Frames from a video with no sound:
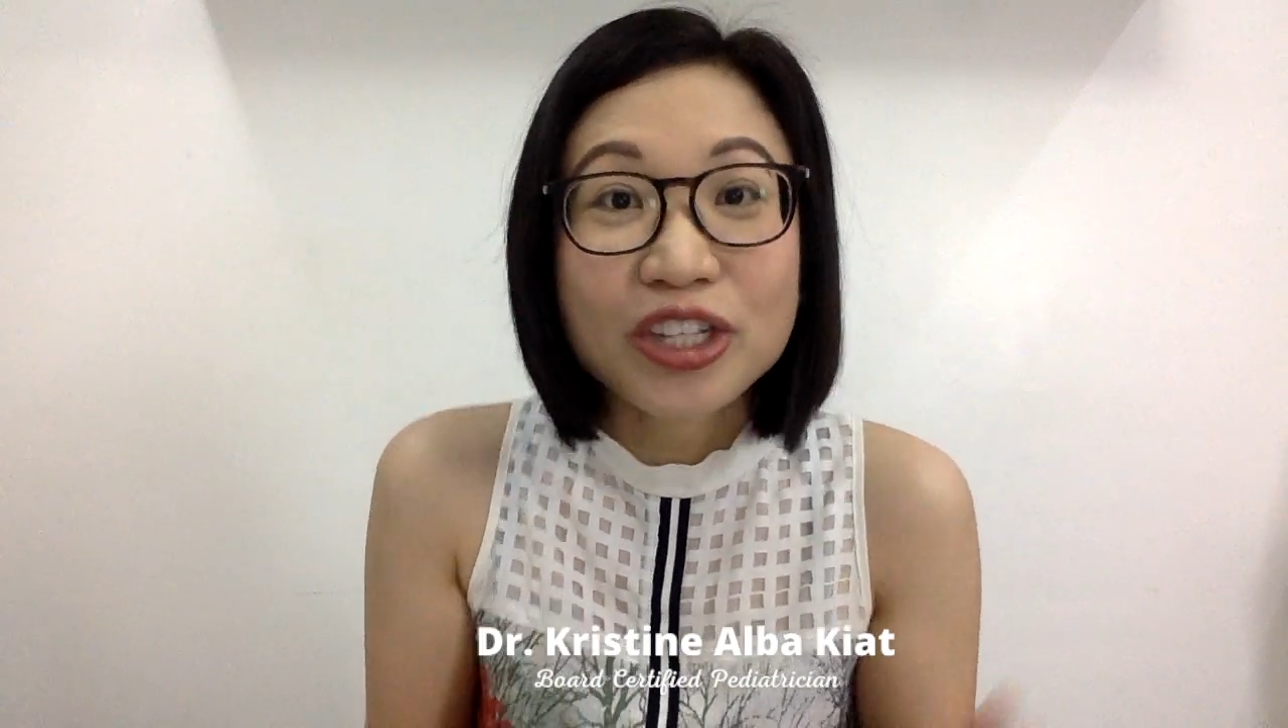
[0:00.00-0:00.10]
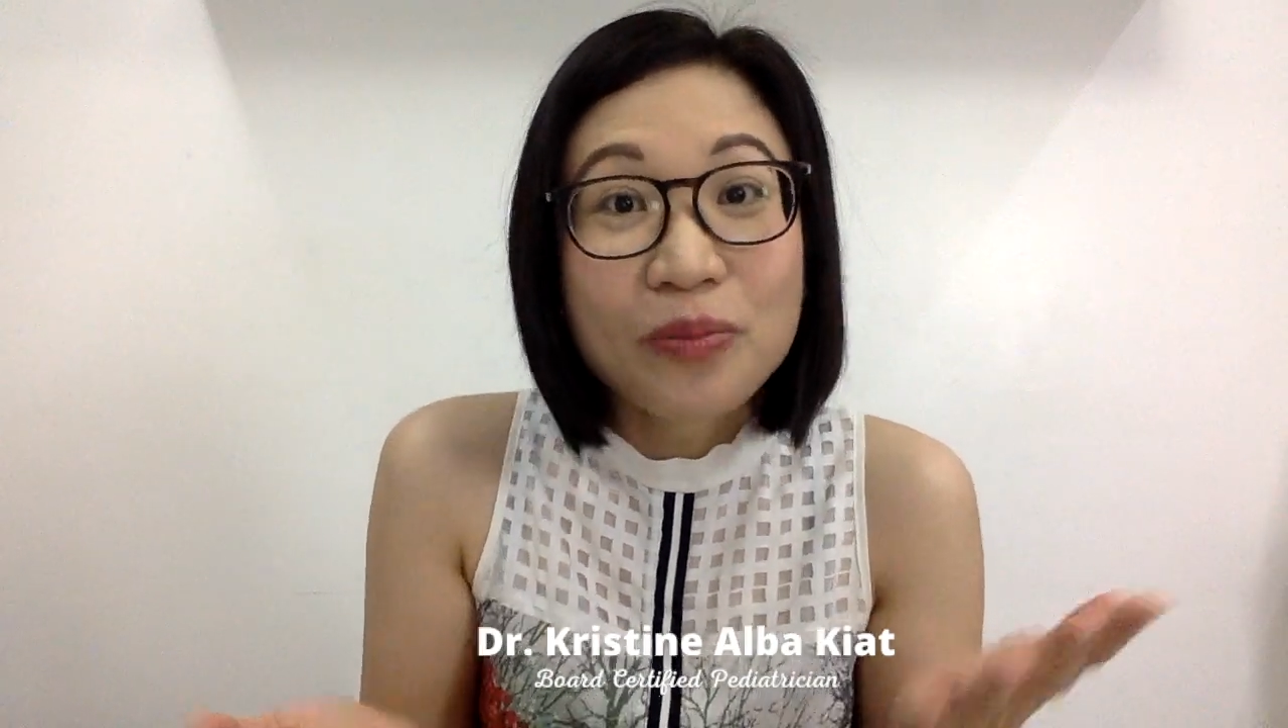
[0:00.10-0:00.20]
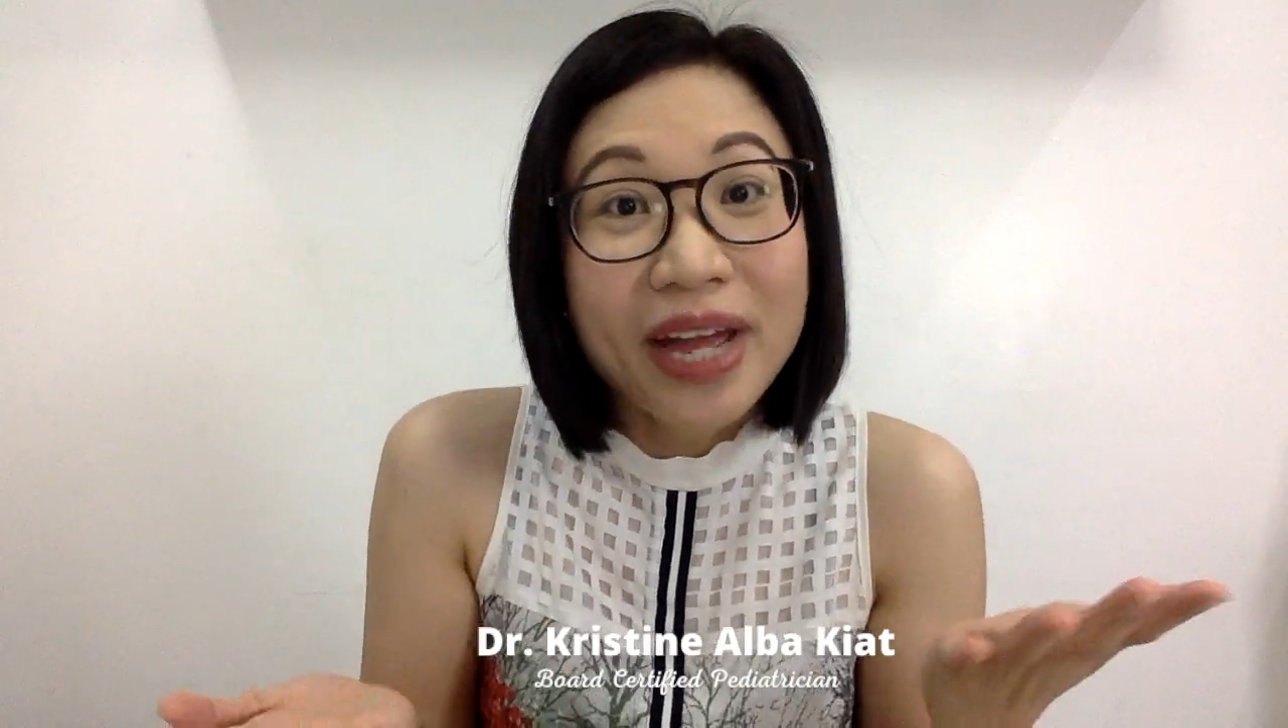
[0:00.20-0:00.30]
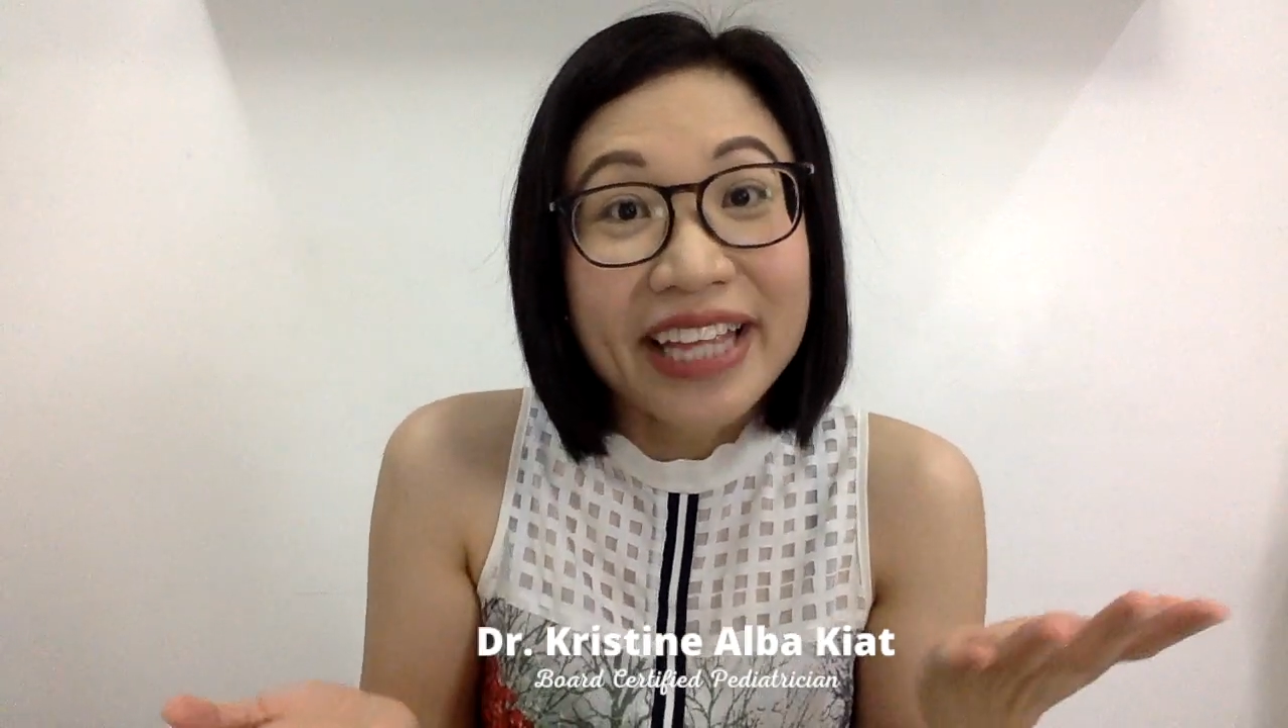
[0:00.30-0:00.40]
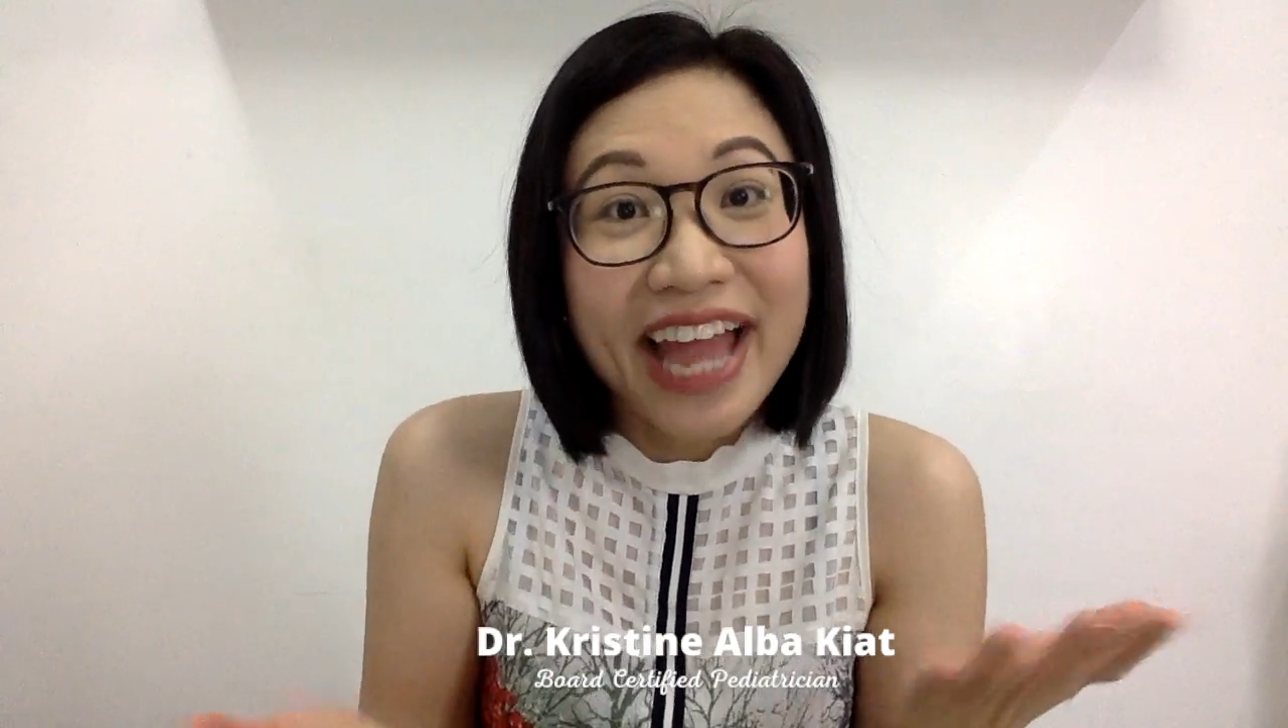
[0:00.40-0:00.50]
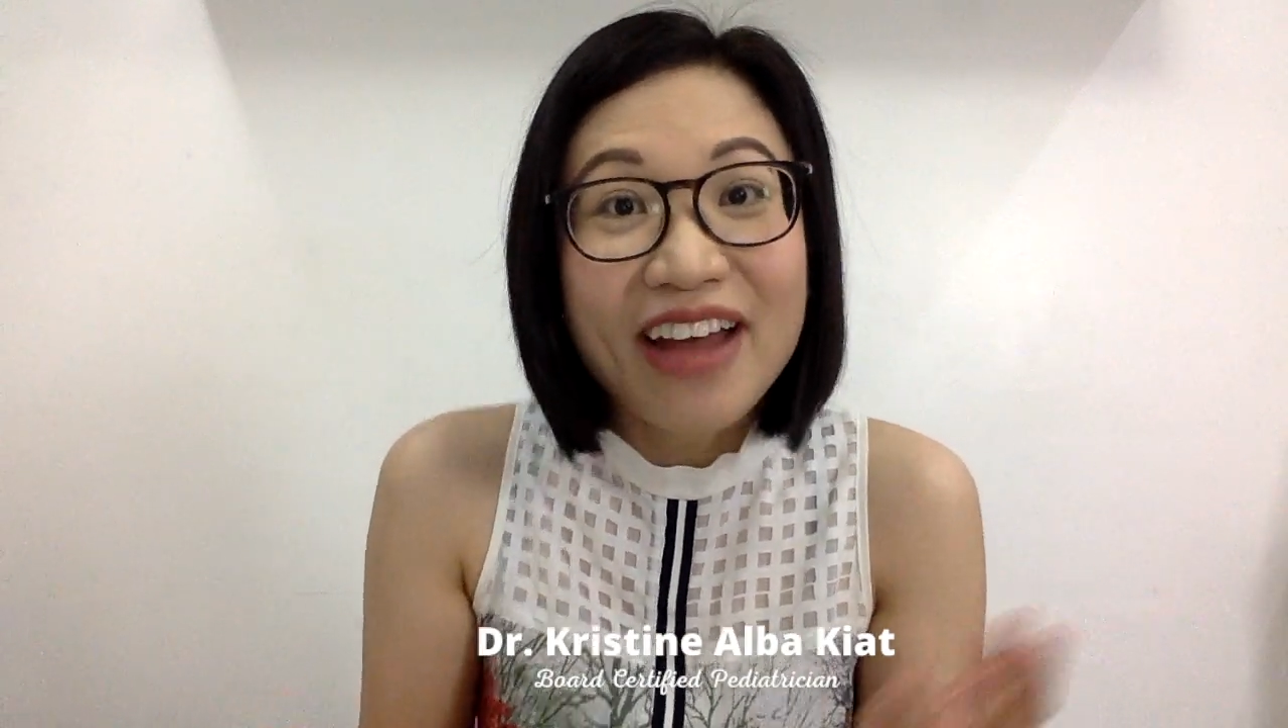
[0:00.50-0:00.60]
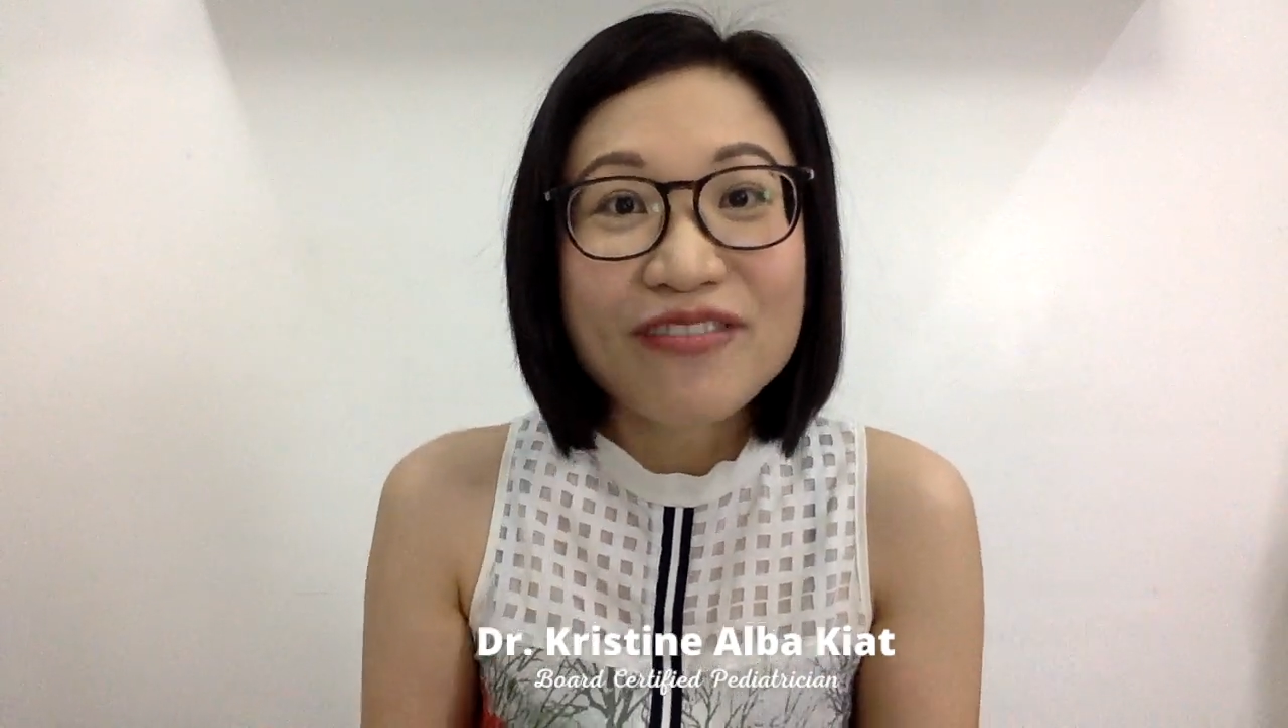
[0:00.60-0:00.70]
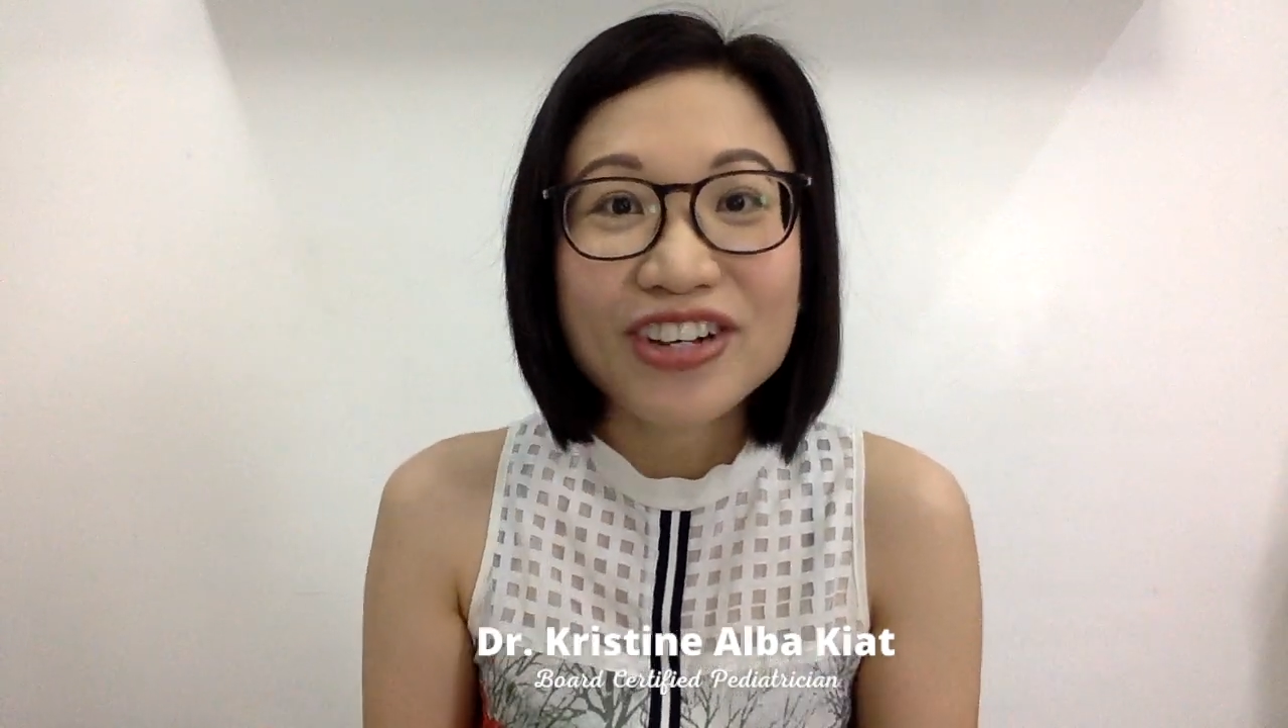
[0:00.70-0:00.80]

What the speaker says: you might have